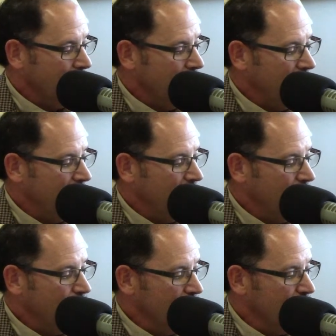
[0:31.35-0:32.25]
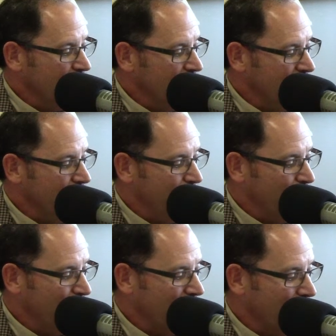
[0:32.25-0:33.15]
I am a, a real
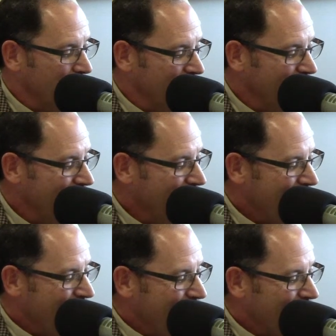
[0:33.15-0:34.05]
junkie for her company.